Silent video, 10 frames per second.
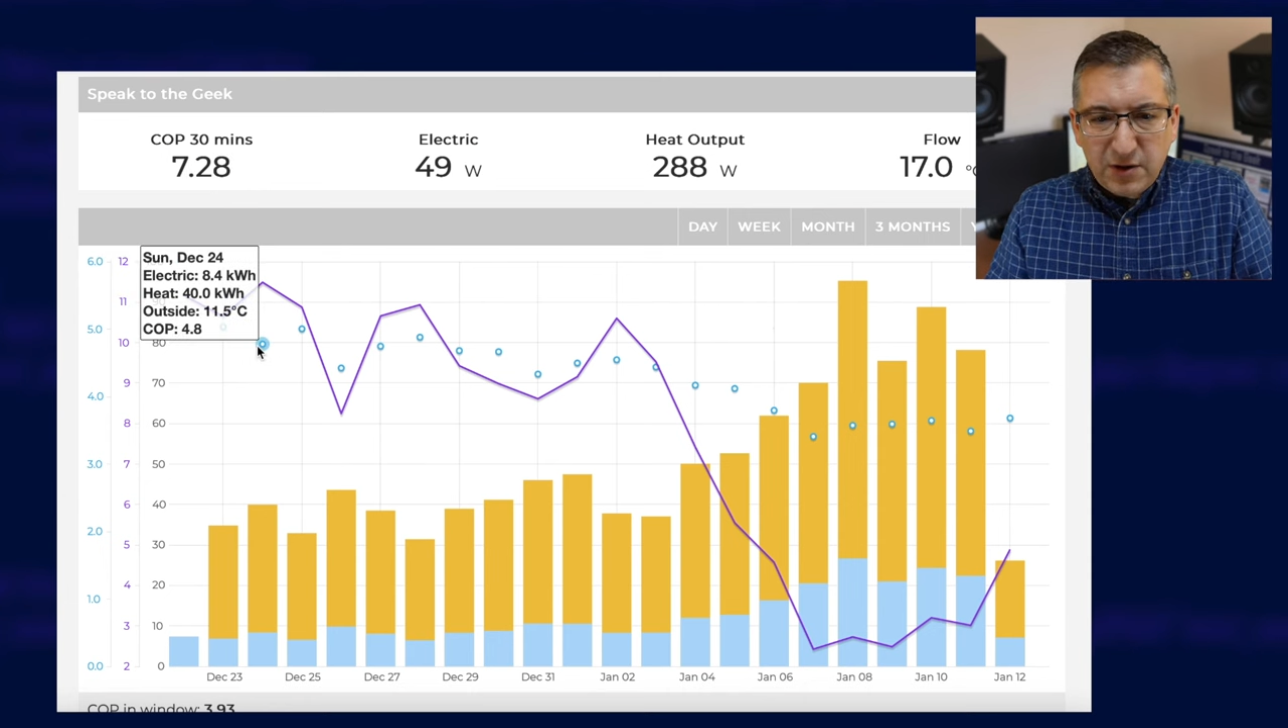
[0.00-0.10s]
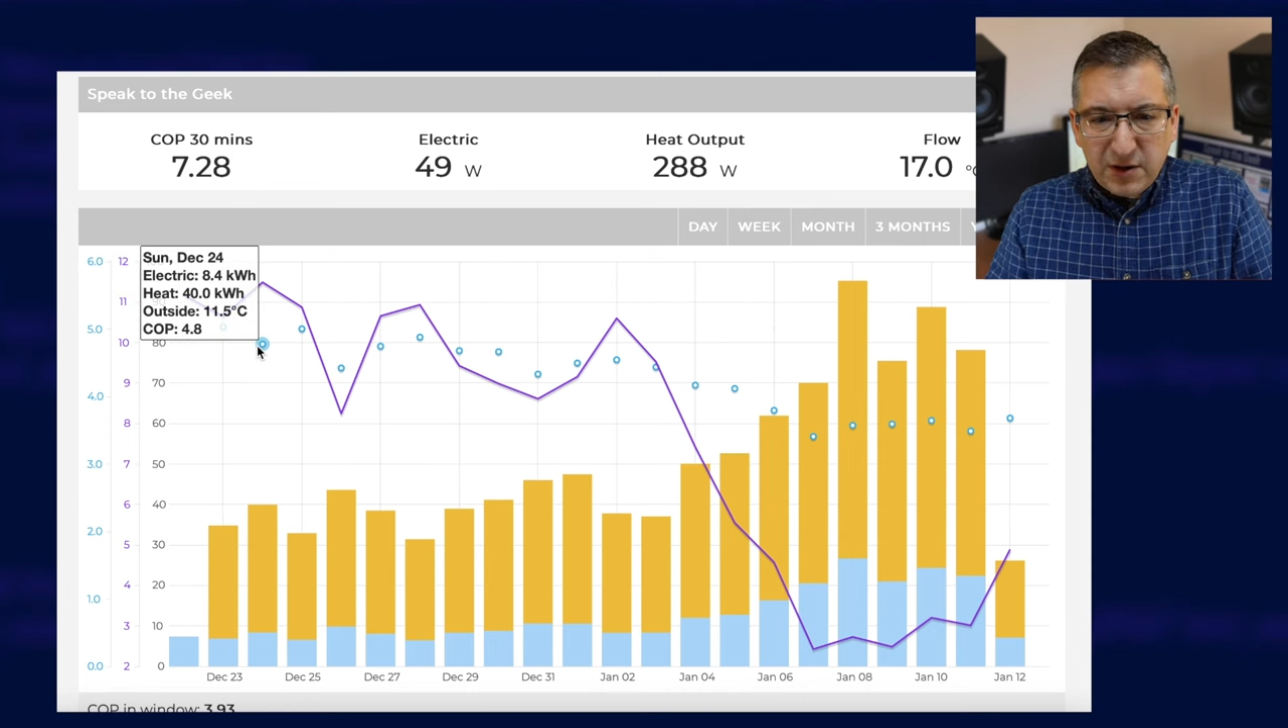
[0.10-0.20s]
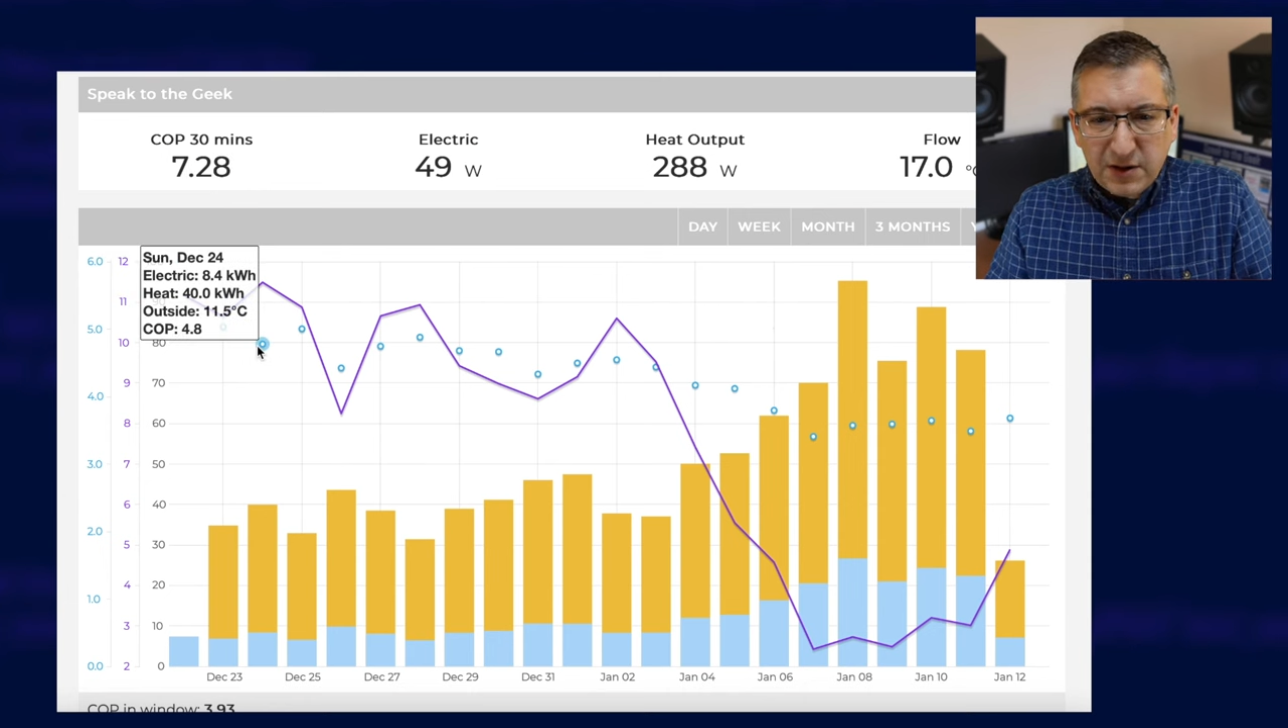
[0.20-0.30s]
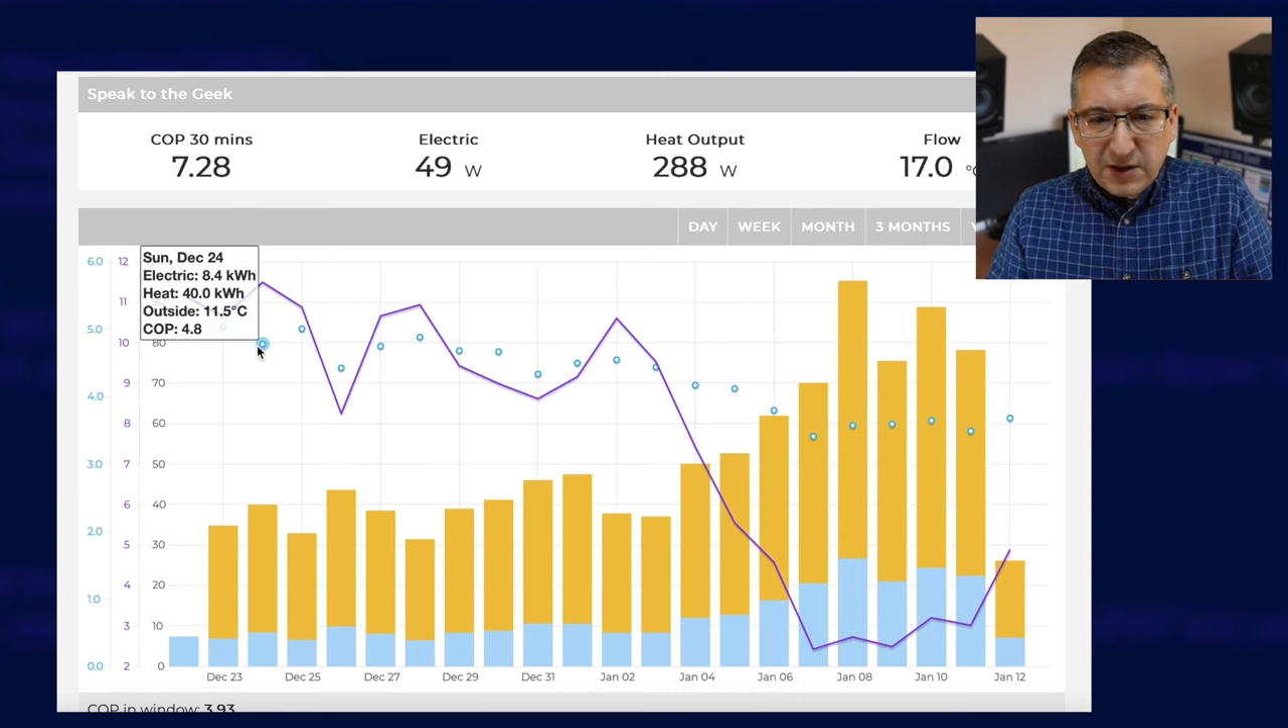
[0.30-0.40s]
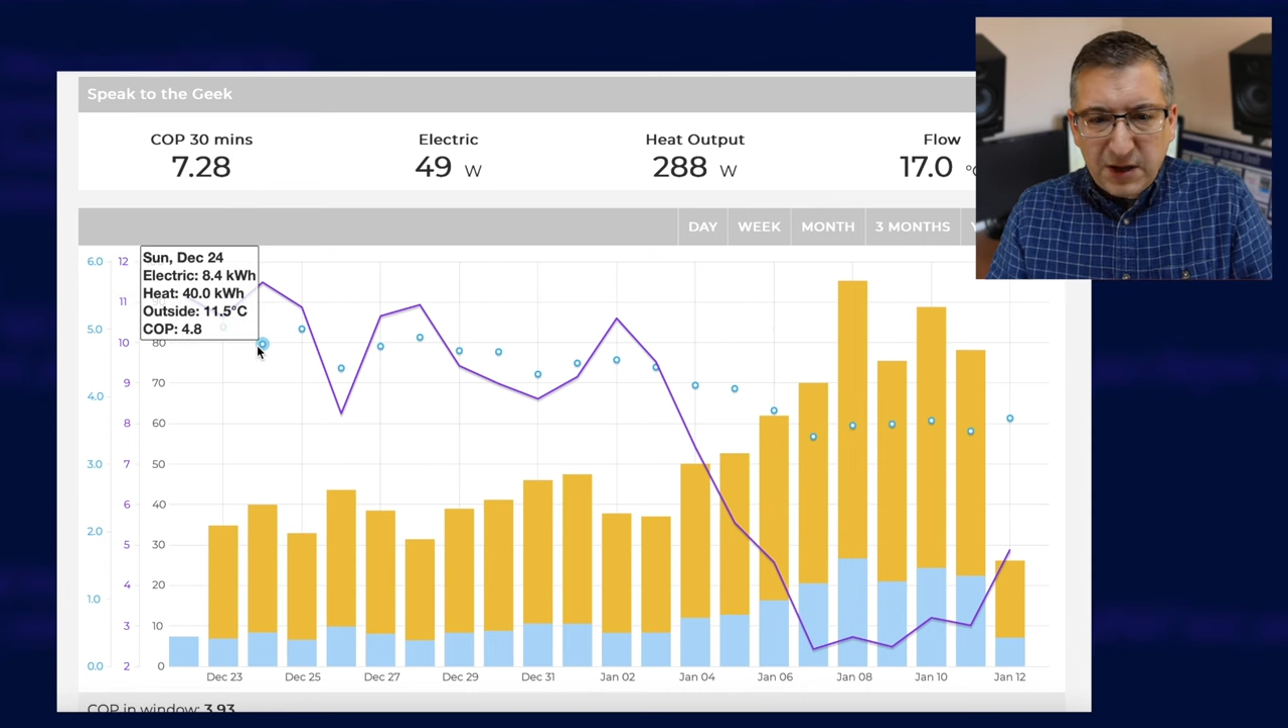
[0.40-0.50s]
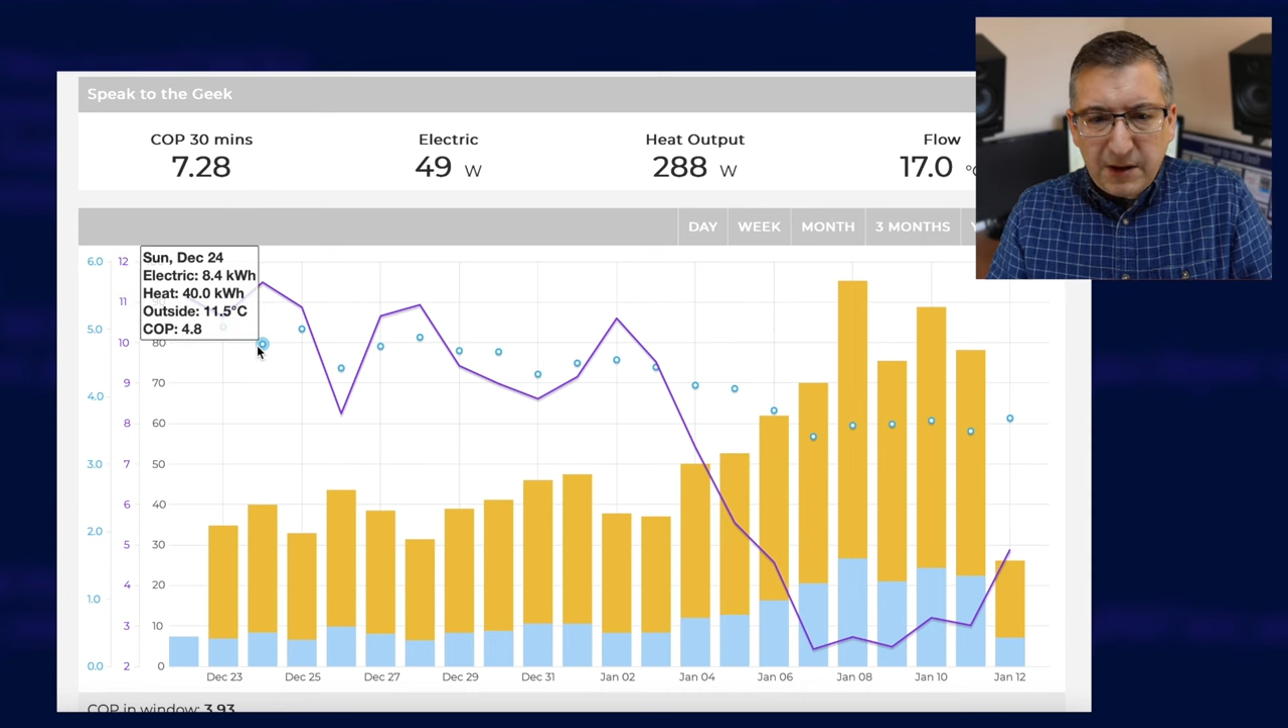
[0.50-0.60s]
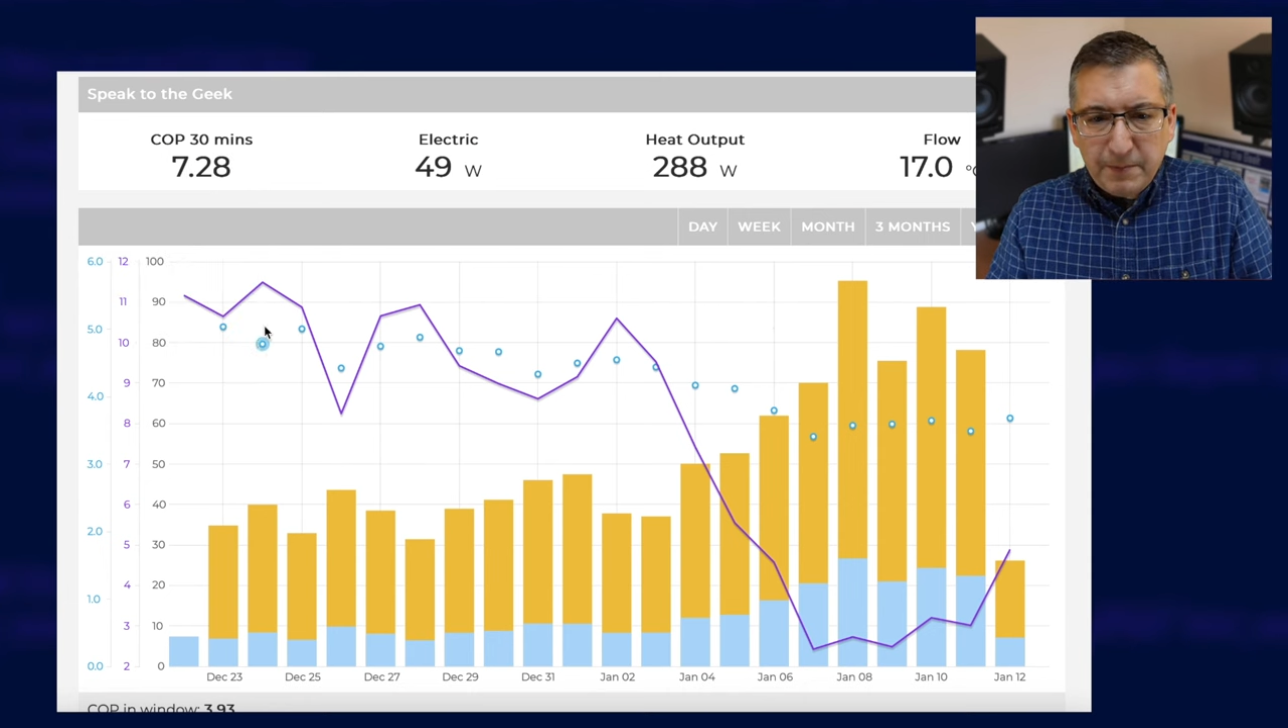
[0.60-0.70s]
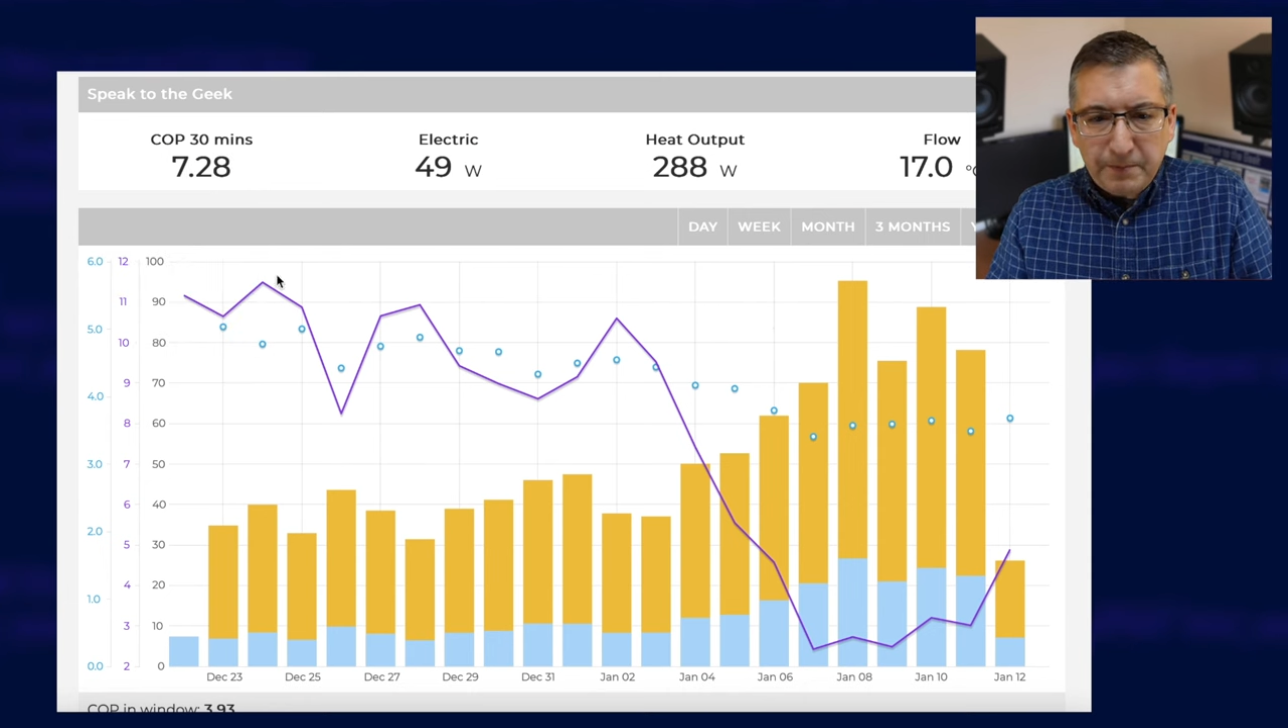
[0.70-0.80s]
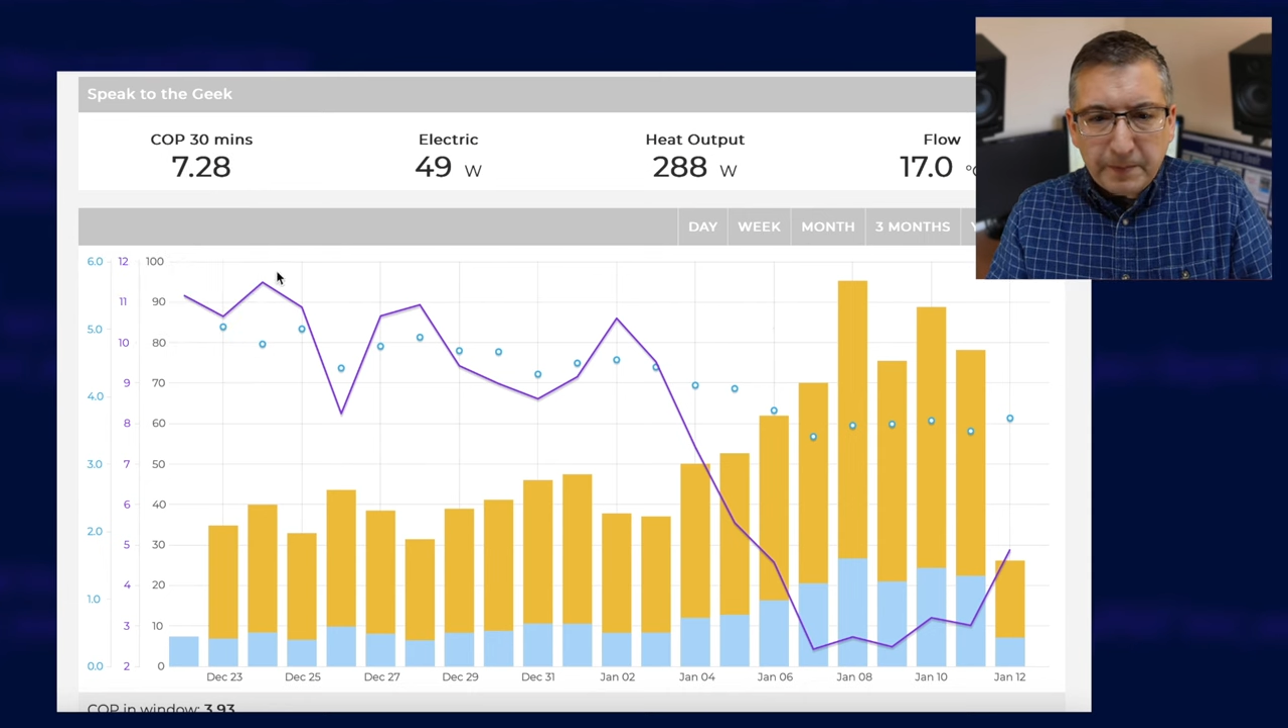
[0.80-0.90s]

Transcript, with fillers: You can see